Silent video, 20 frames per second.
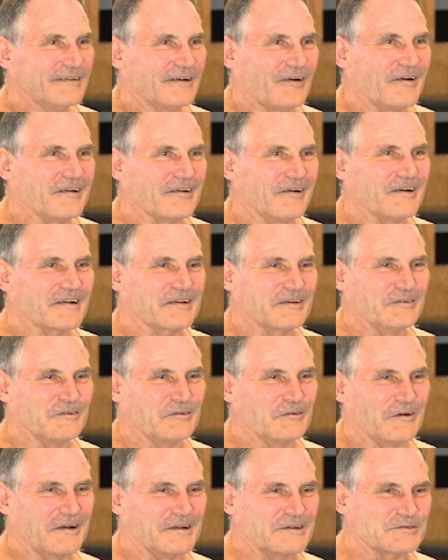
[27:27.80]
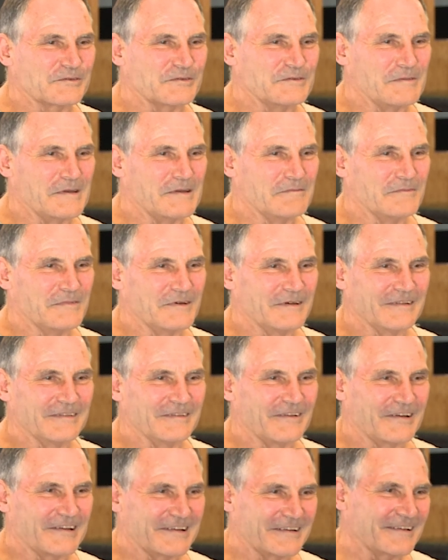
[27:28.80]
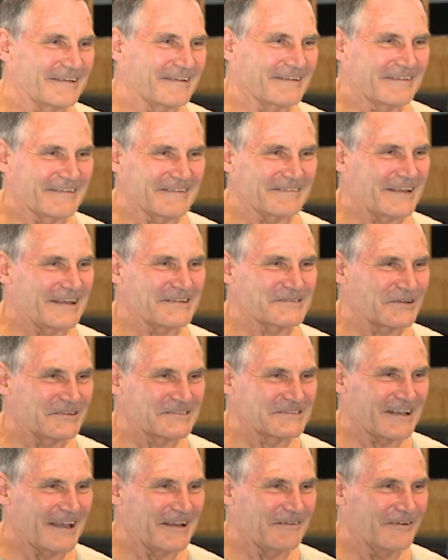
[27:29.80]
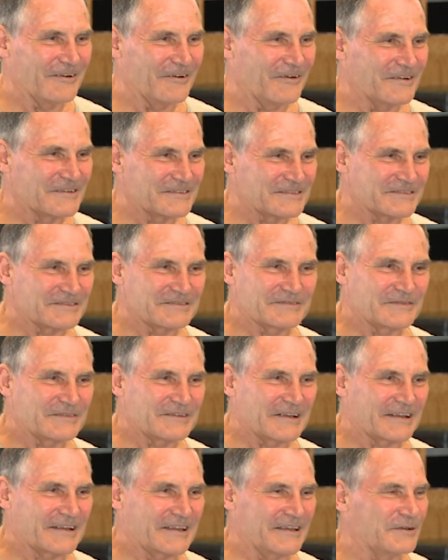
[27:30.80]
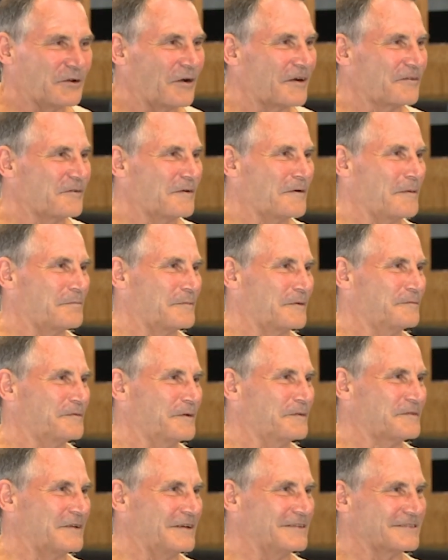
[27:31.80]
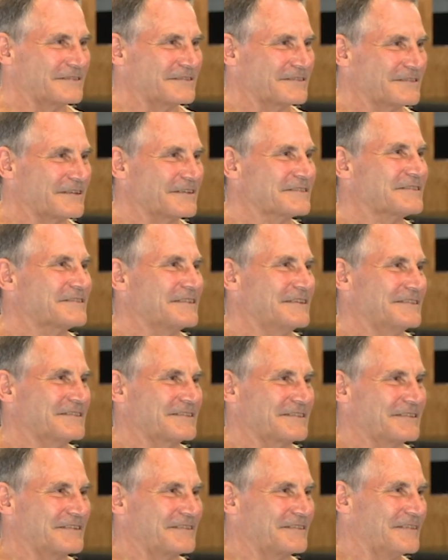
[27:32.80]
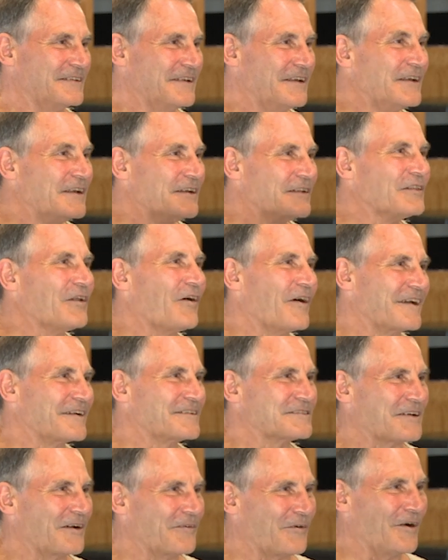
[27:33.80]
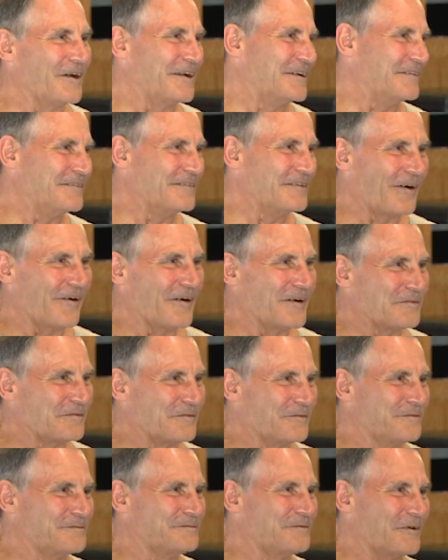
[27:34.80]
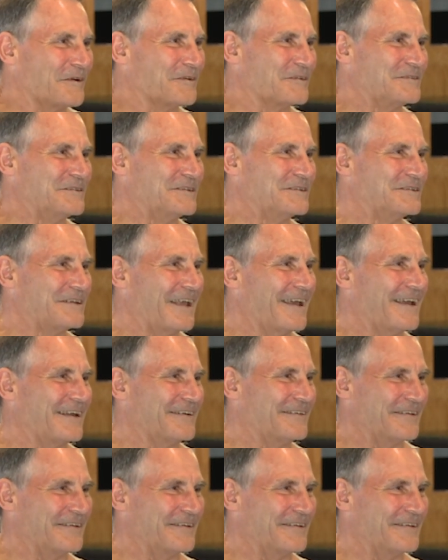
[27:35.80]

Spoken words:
I can always remember, like, as I say, when I was a kid, I grew up in the 50s and 60s, and like, so I followed your dad.